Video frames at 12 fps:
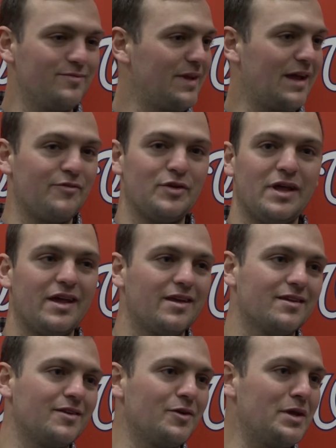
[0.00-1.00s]
Every day,
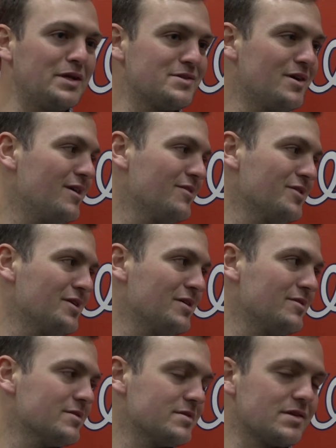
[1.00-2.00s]
no days off, you
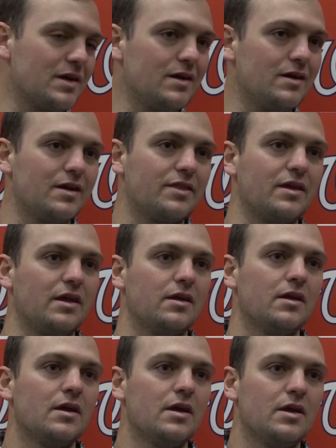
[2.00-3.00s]
know. So I think
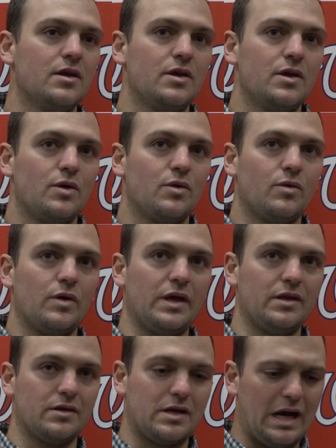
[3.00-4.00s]

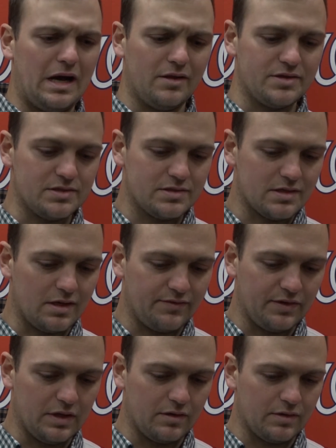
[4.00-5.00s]
in college and stuff,
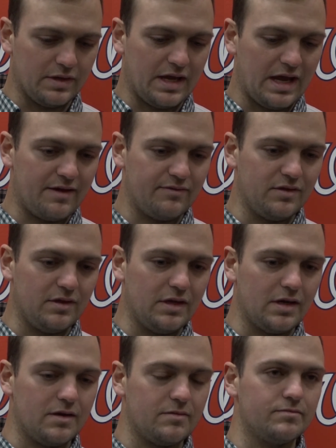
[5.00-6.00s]
you don't really have
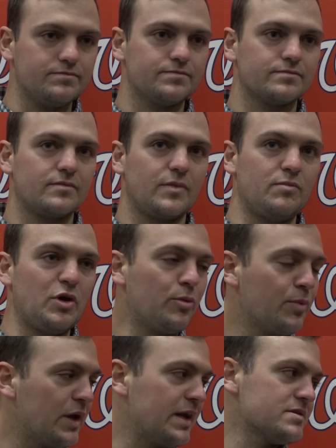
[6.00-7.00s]
the meal
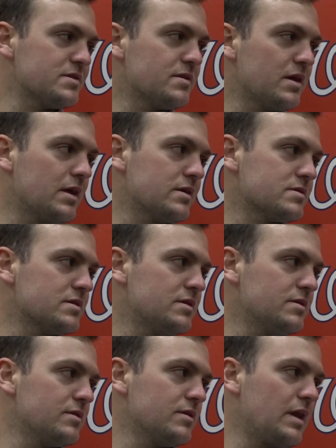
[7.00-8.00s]
plans and things,
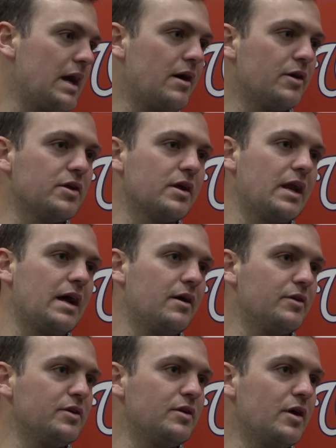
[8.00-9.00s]
and now you get out
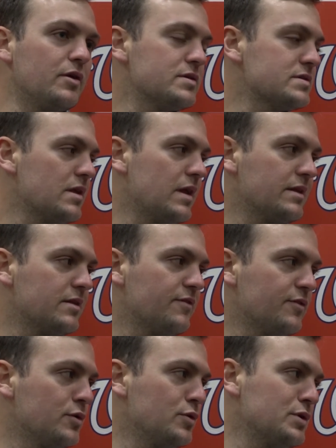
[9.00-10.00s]
and you notice that like the
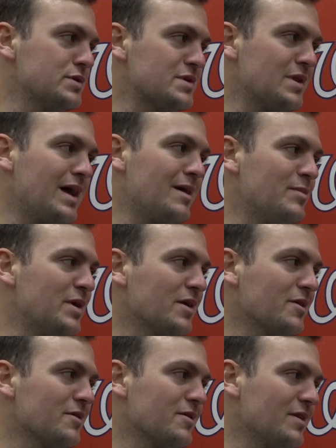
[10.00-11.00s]
food is a lot
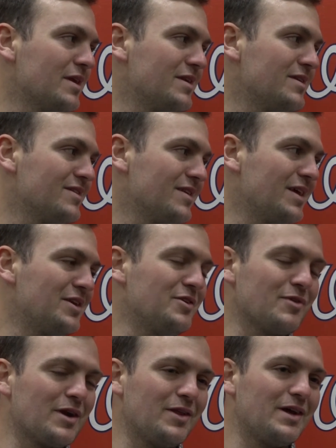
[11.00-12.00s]
bigger than you
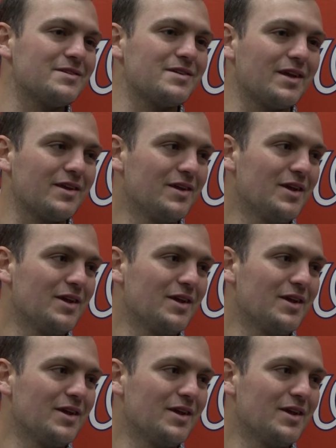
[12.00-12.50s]
realize. Like,